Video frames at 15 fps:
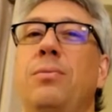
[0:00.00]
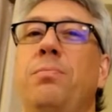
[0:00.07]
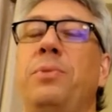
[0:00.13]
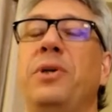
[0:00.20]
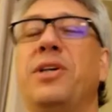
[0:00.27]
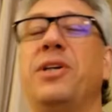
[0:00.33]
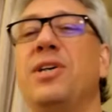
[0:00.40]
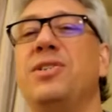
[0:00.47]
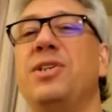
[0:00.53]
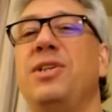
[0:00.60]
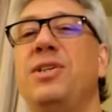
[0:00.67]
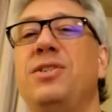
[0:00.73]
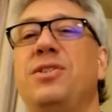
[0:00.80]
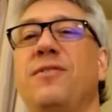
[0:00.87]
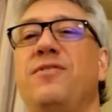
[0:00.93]
because it
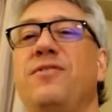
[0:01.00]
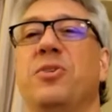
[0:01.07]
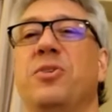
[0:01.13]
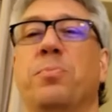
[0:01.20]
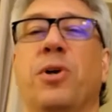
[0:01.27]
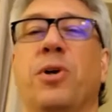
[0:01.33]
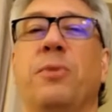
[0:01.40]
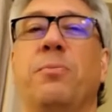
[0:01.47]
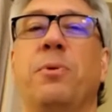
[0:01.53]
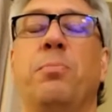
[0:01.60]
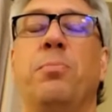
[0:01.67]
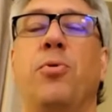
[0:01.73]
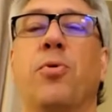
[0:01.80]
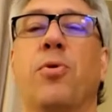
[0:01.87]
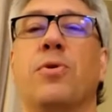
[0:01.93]
is of supreme
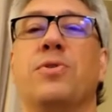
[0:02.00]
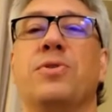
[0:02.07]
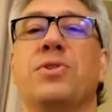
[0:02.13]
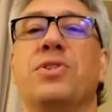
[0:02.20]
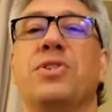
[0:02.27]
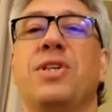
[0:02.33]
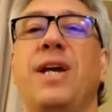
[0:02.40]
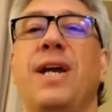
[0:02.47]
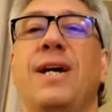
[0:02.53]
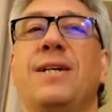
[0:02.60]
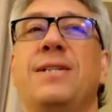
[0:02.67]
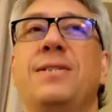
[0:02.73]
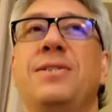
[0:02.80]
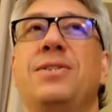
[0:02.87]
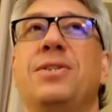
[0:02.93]
importance.
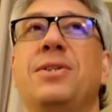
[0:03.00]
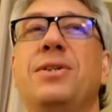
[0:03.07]
And